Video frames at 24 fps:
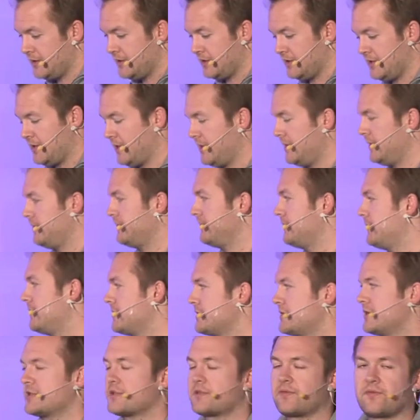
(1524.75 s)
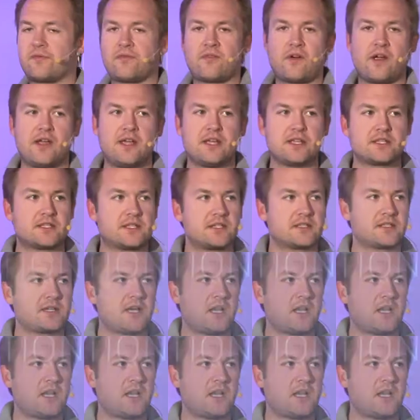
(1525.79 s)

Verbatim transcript: And they, there's this phrase that's kind